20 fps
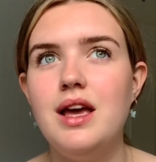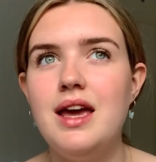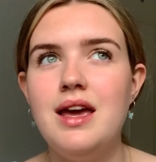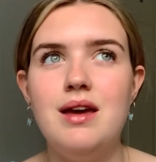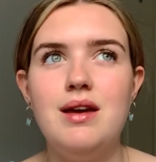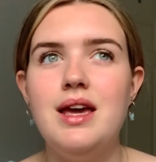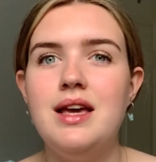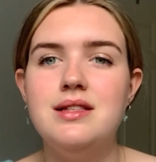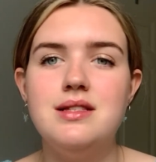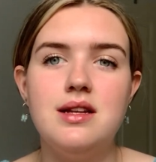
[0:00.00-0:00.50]

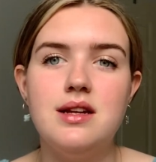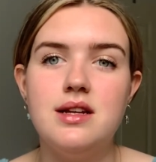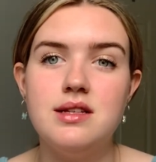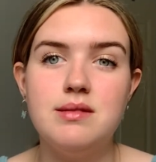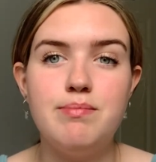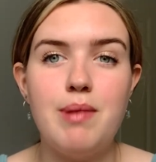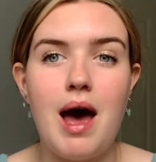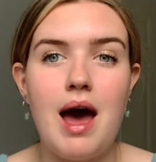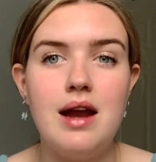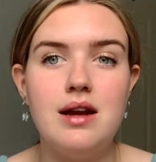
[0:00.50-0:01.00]
it isn't as
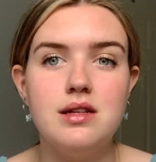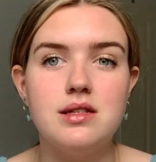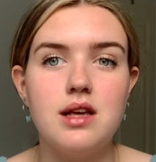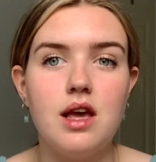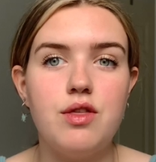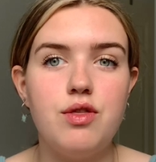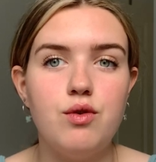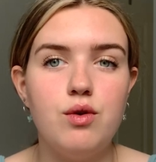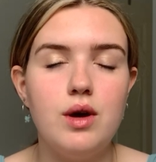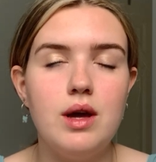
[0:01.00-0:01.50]
bad as I
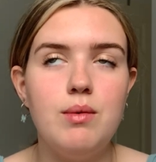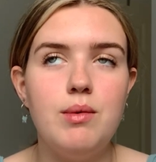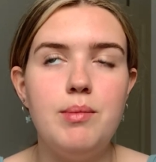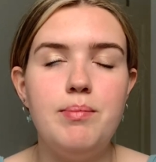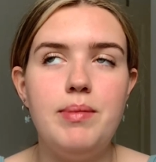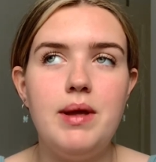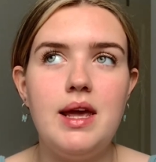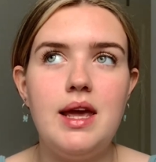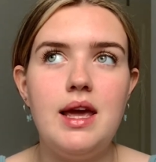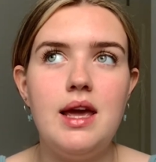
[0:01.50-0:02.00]
thought it would
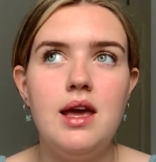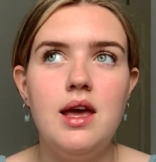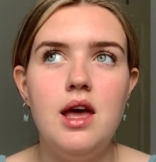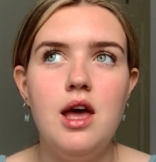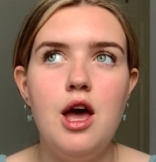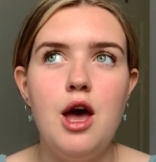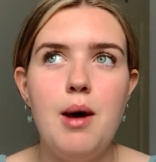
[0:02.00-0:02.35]
be,